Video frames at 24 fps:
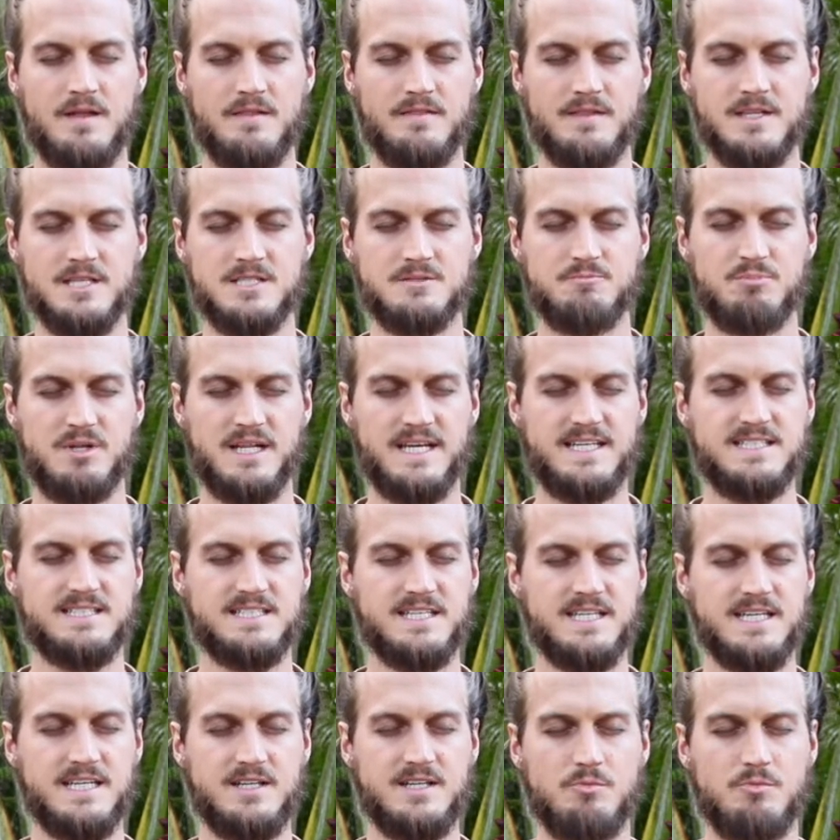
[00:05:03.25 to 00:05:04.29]
this place
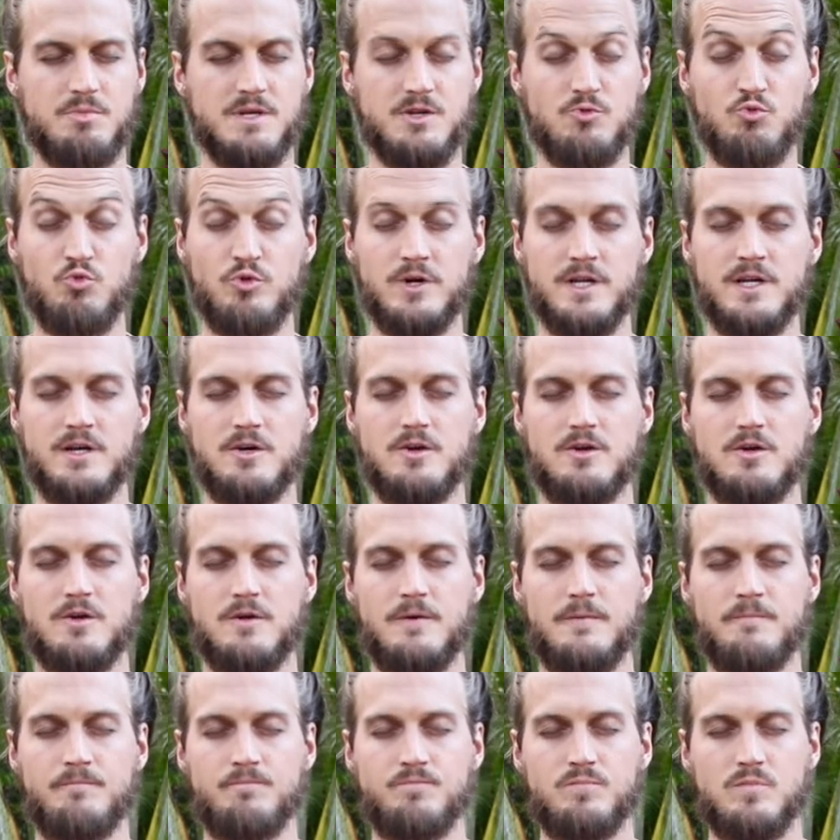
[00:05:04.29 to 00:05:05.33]
can be real
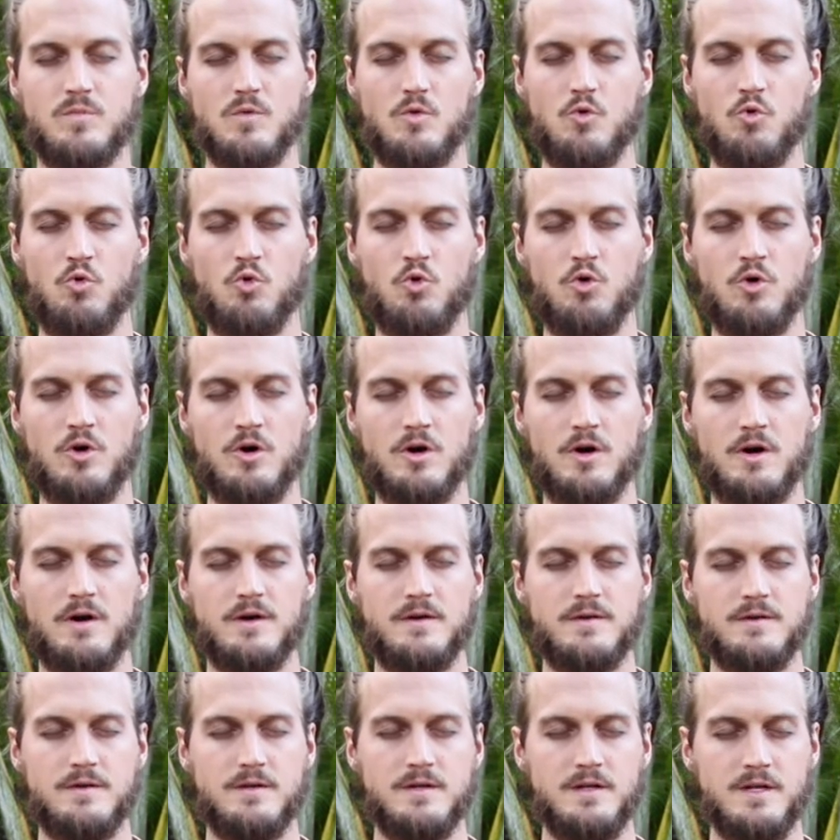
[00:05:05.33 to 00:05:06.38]
or
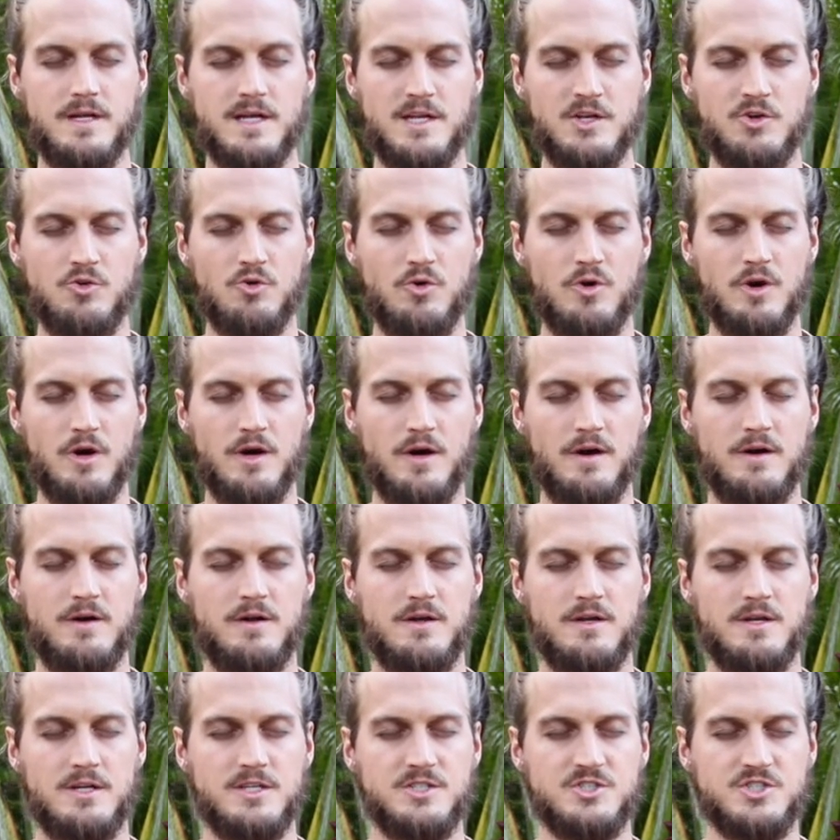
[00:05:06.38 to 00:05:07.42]
in your
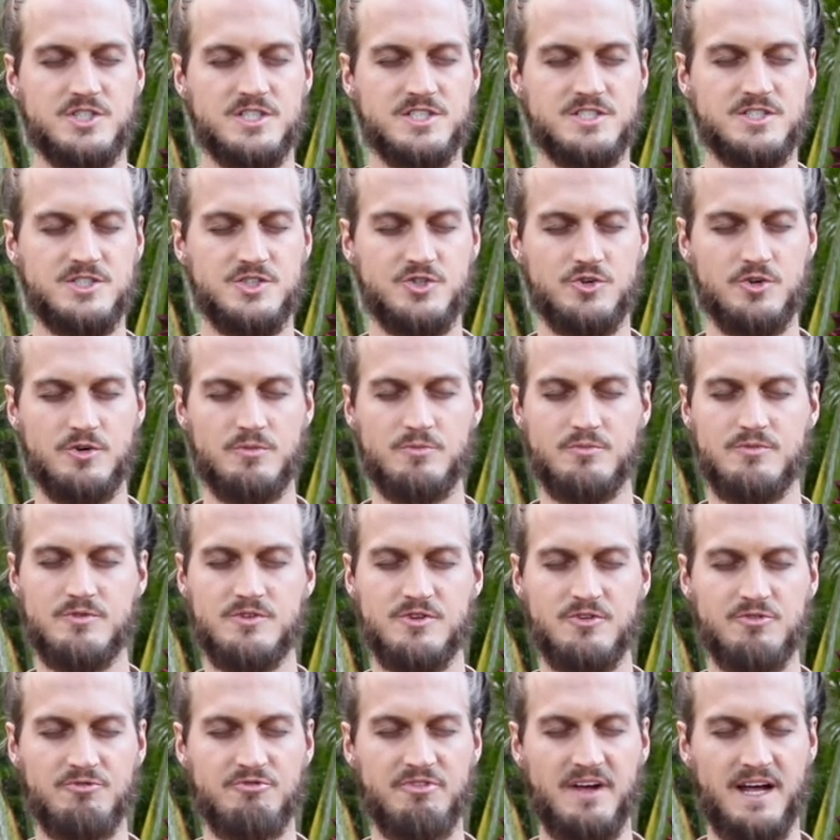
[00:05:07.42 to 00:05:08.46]

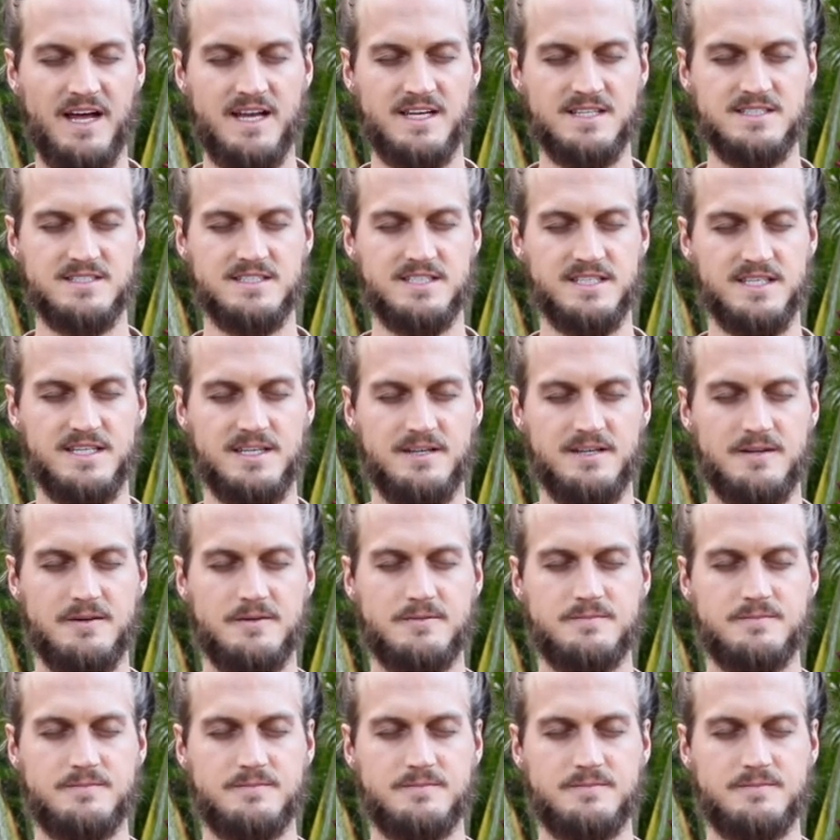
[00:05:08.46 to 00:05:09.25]
fantasy.